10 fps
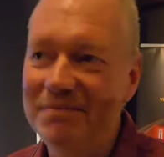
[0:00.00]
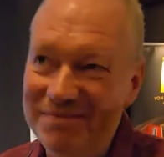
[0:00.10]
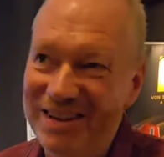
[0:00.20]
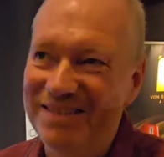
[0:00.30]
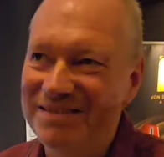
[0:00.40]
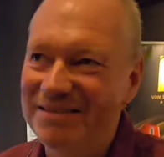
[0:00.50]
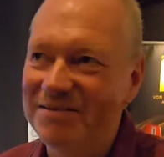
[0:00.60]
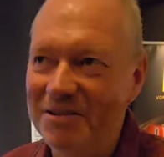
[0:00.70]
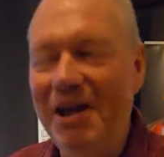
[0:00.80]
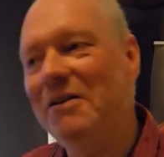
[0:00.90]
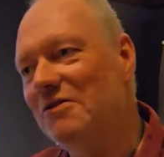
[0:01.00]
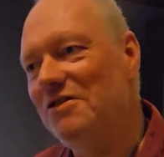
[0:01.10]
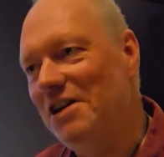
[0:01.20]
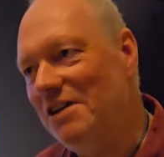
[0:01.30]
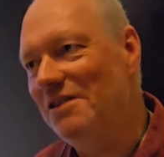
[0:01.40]
Well, the
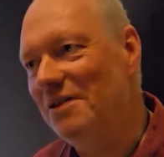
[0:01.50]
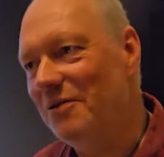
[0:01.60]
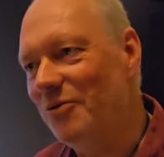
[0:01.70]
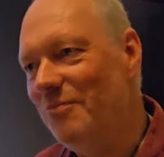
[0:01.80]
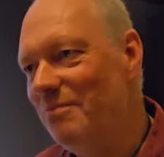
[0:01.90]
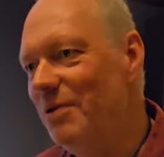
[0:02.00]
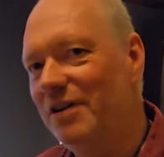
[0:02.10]
energy is in the room,